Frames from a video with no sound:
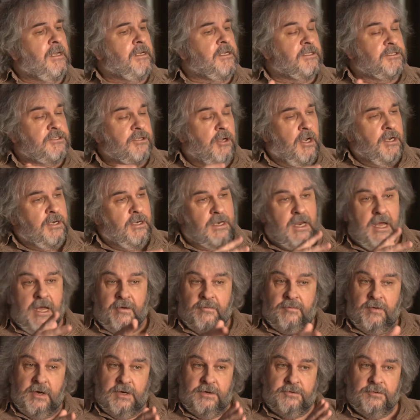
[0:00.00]
they decided
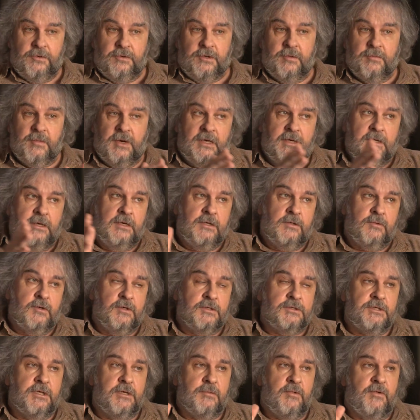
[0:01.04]
halfway through to make it into a
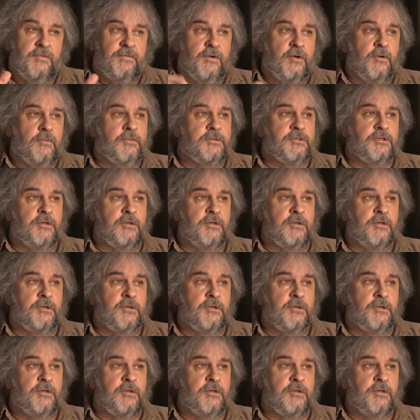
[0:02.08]
cinema film.